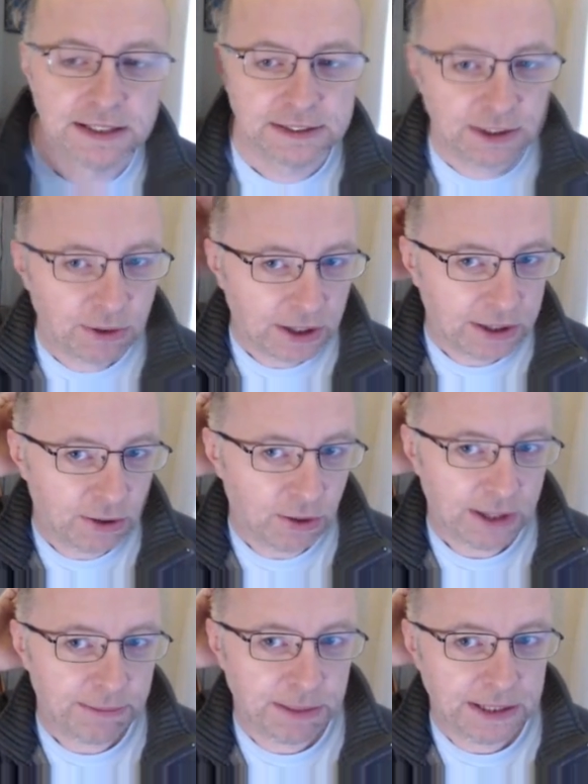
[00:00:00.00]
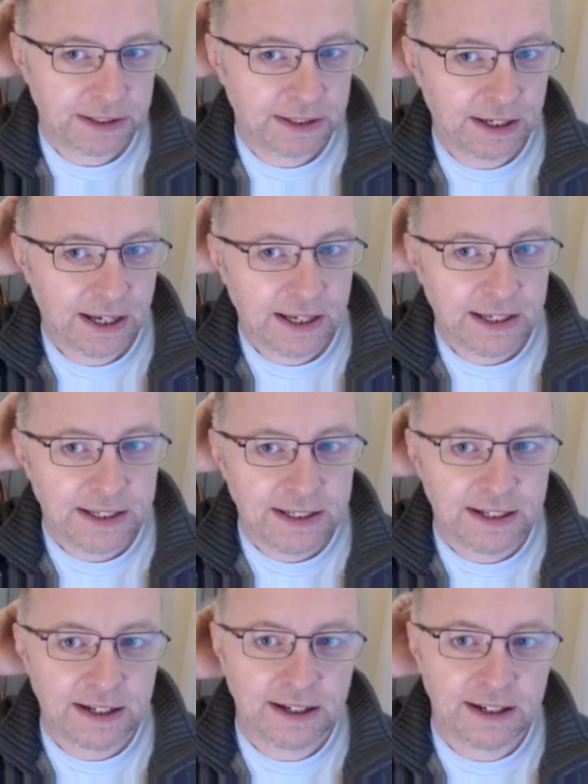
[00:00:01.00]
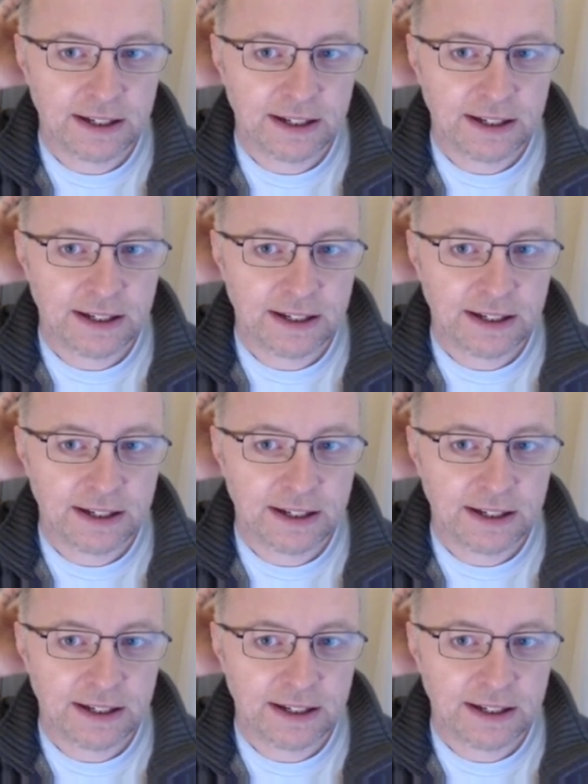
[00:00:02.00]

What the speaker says: So I thought I'd pick a